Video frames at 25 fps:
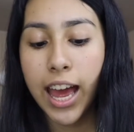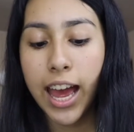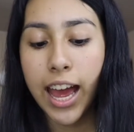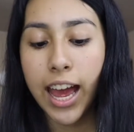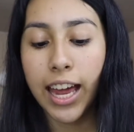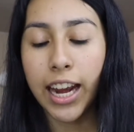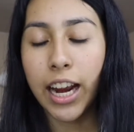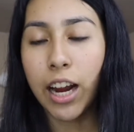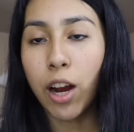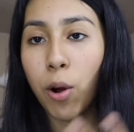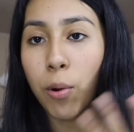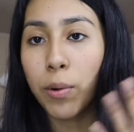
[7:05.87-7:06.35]

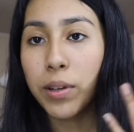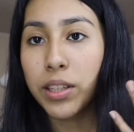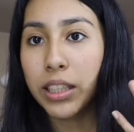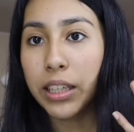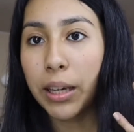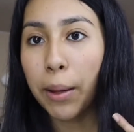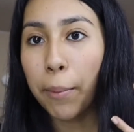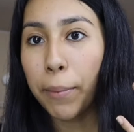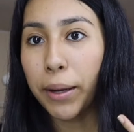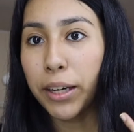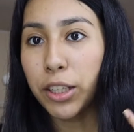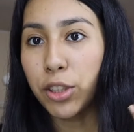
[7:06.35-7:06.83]
And I always
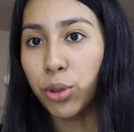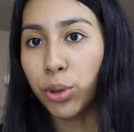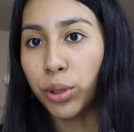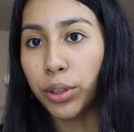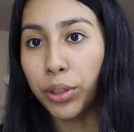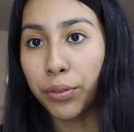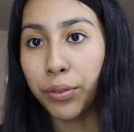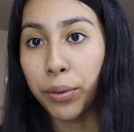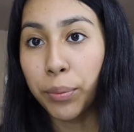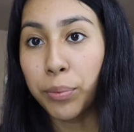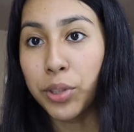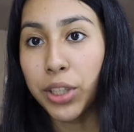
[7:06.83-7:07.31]
get my
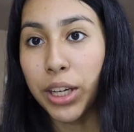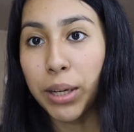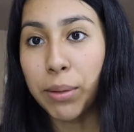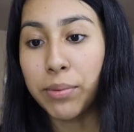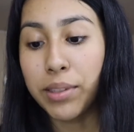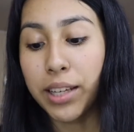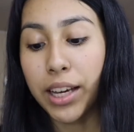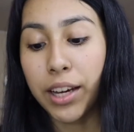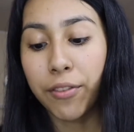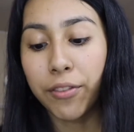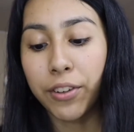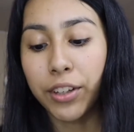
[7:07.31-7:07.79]
jewelry from
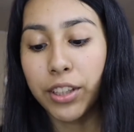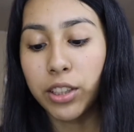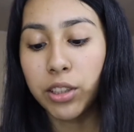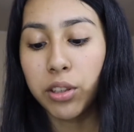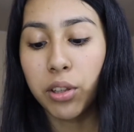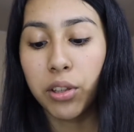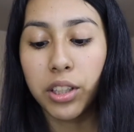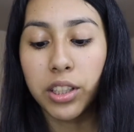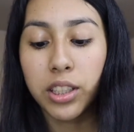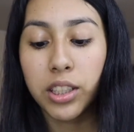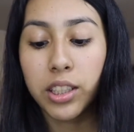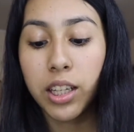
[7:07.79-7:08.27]
James Avery,
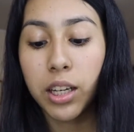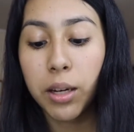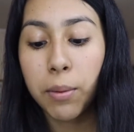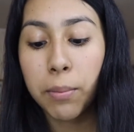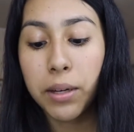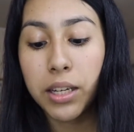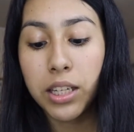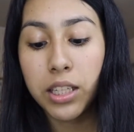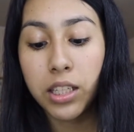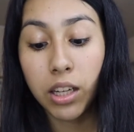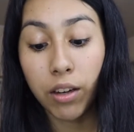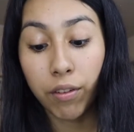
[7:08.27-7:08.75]
so this is gonna
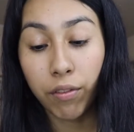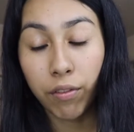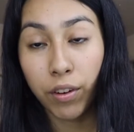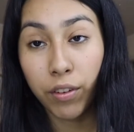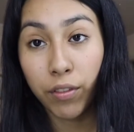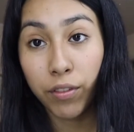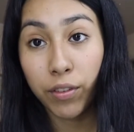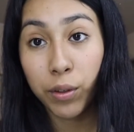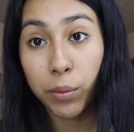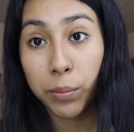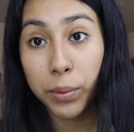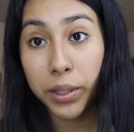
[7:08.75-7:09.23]
be
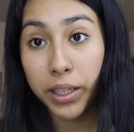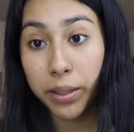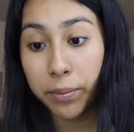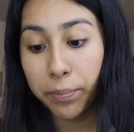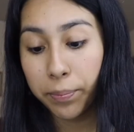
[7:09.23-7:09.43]
different for me.